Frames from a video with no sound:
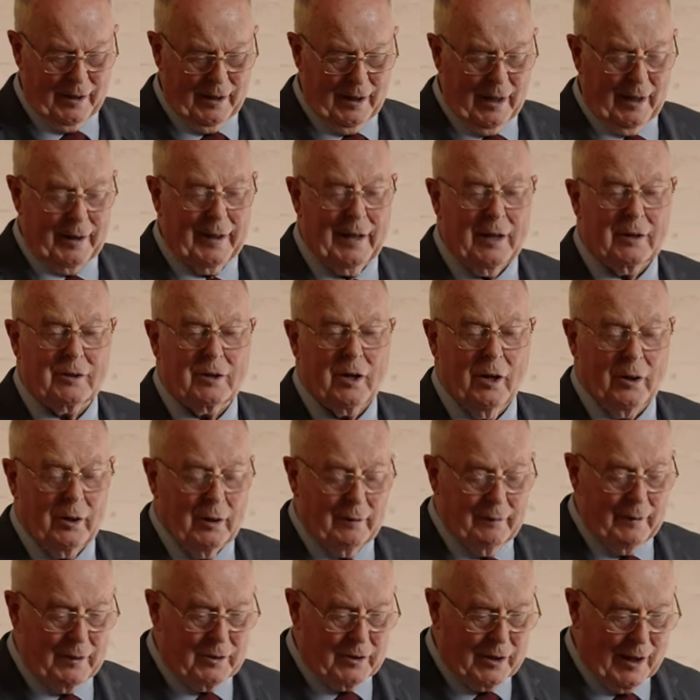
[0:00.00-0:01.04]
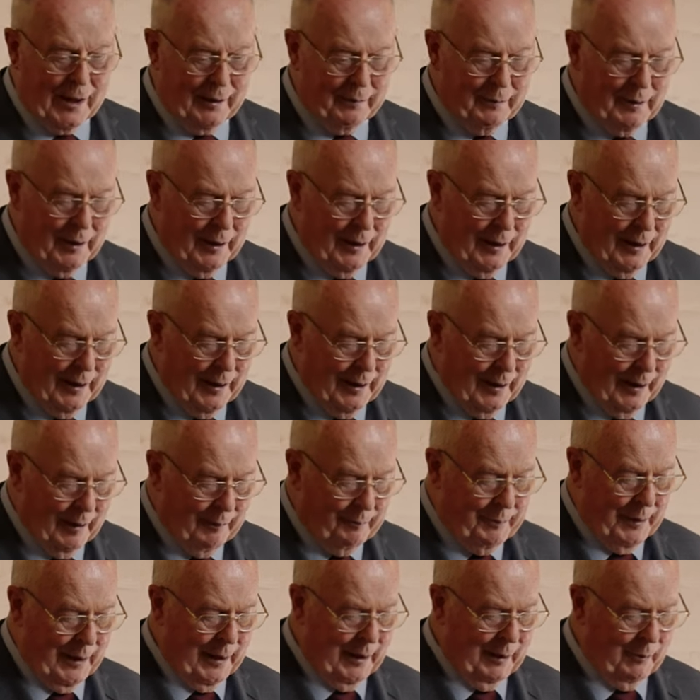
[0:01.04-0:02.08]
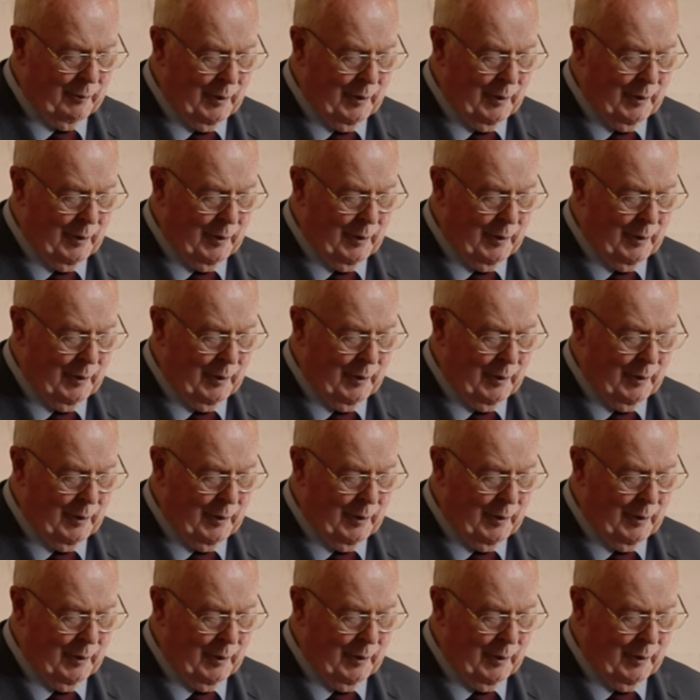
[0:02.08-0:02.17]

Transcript: I think it's gone over 10 billion.